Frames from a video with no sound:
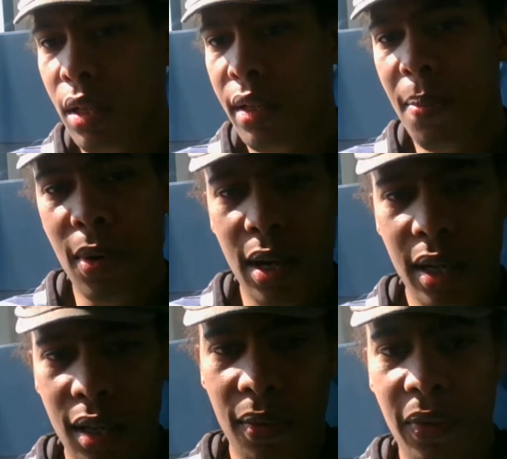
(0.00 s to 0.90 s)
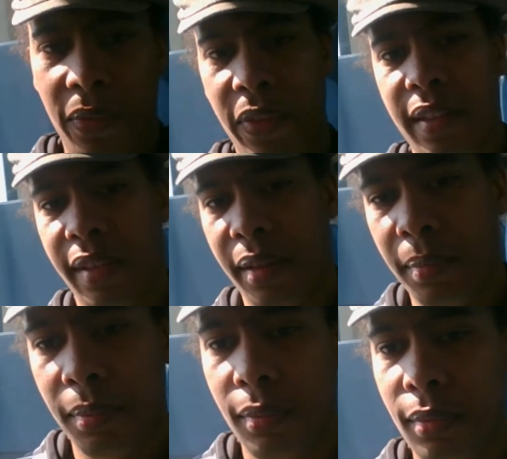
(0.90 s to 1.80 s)
the mark of a
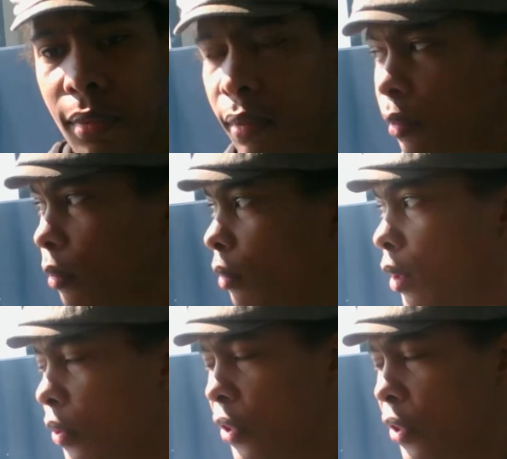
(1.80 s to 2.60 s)
victim, you